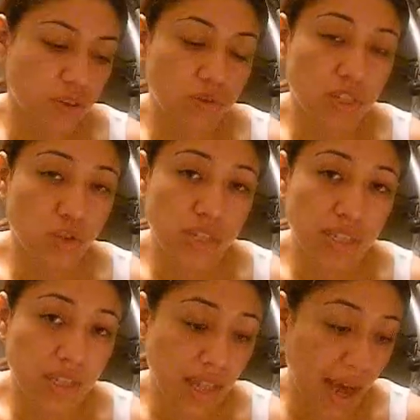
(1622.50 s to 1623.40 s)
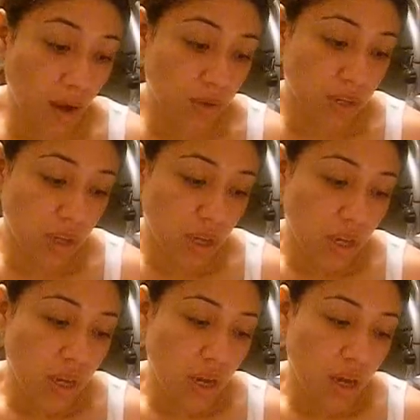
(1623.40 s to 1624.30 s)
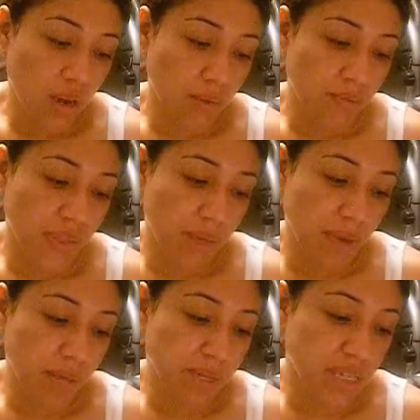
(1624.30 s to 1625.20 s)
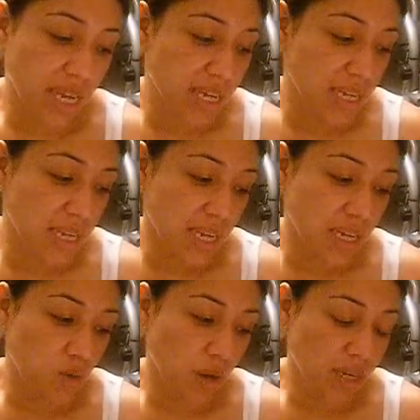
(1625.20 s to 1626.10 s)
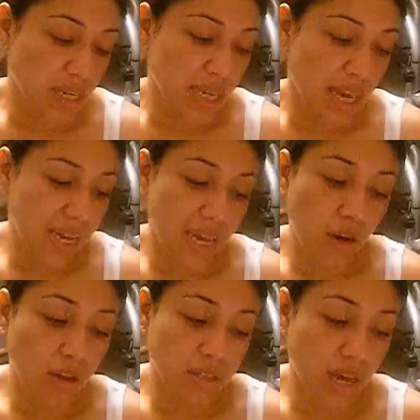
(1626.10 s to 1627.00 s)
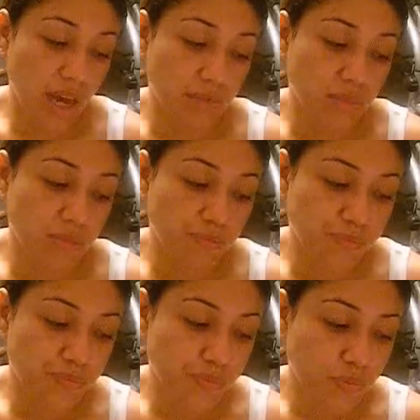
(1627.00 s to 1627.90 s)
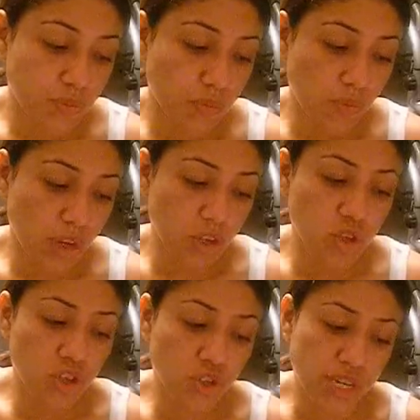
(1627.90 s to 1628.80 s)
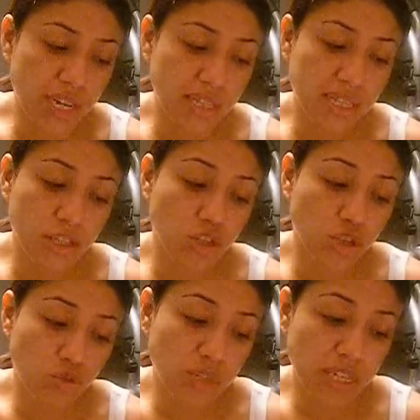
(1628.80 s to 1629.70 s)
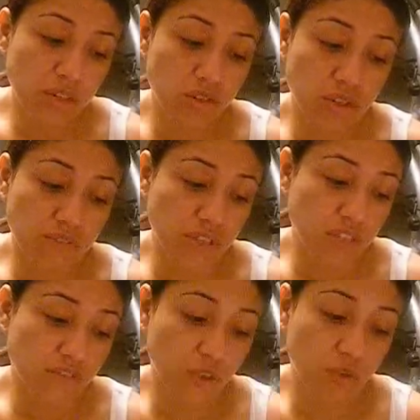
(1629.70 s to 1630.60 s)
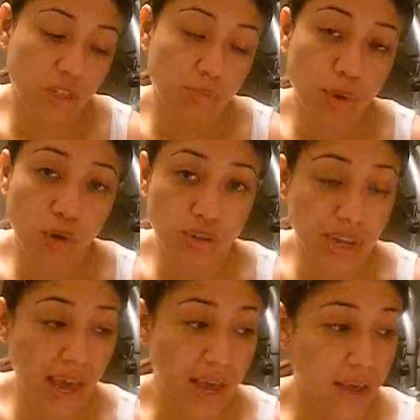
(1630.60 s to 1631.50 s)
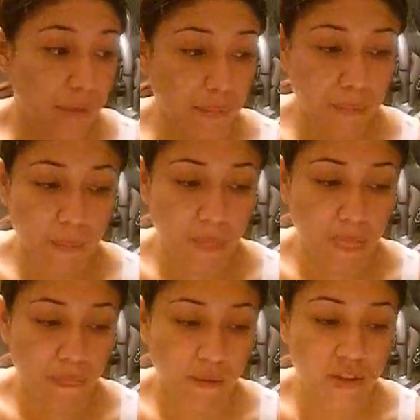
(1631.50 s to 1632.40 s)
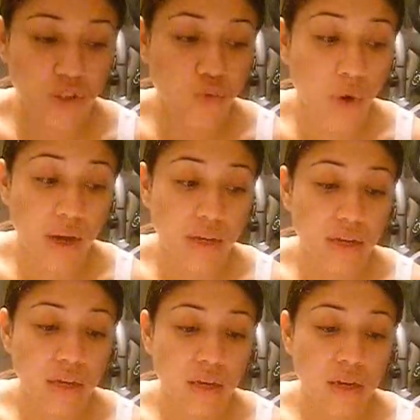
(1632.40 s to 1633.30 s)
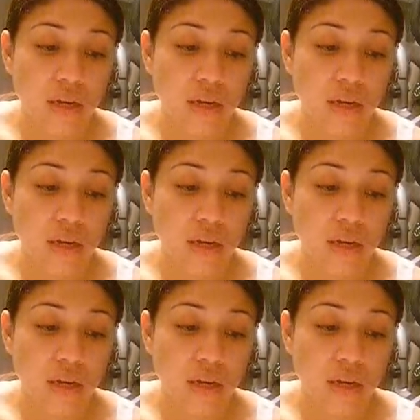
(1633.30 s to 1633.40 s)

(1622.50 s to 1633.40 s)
are the only drinks allowed. They may be taken in any quantity and at all times. You should drink at least 2 liters of these fluids per day. Because you want to,